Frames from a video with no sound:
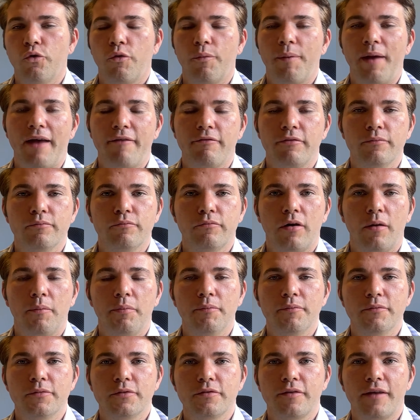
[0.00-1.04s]
Europe having
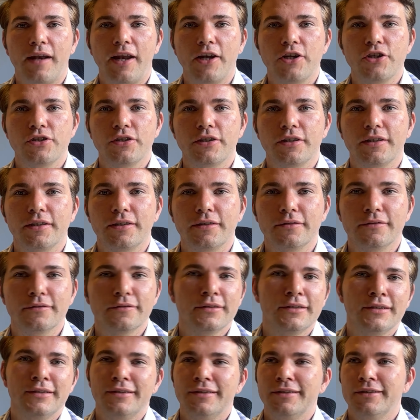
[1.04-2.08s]
problems financially and
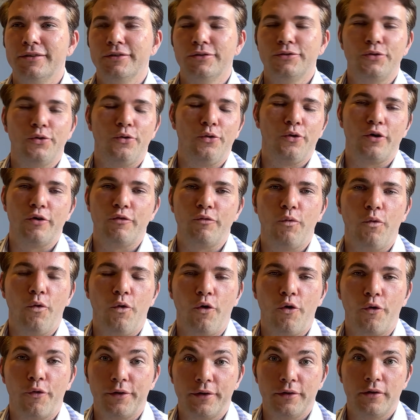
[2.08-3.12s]
talk of
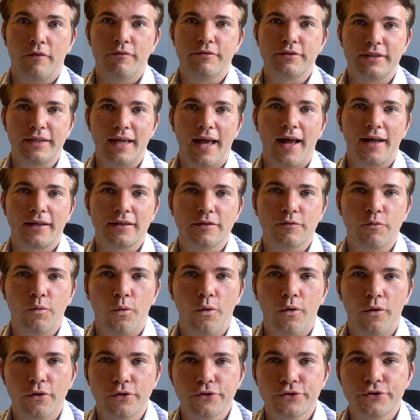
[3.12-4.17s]
war and obviously active
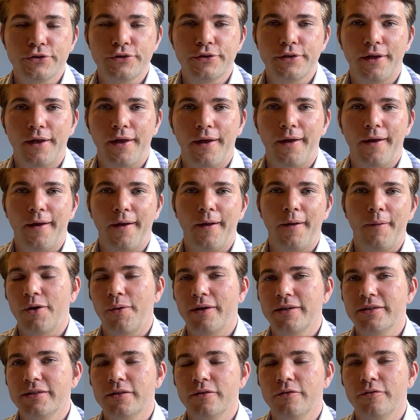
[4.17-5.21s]
wars, I don't
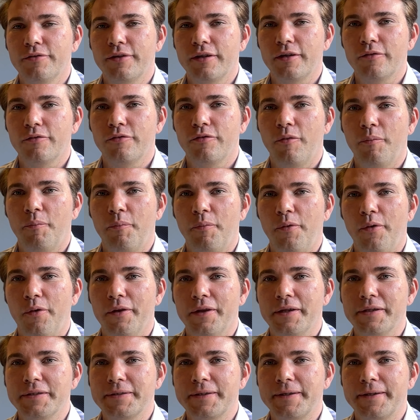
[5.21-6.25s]
know, I still think
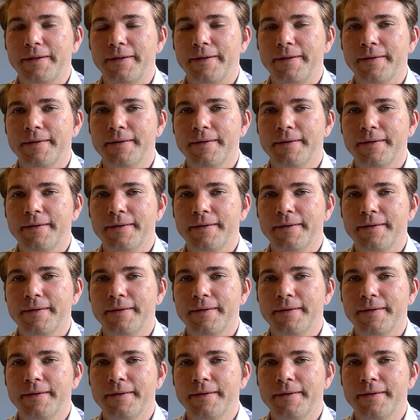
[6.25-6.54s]
football is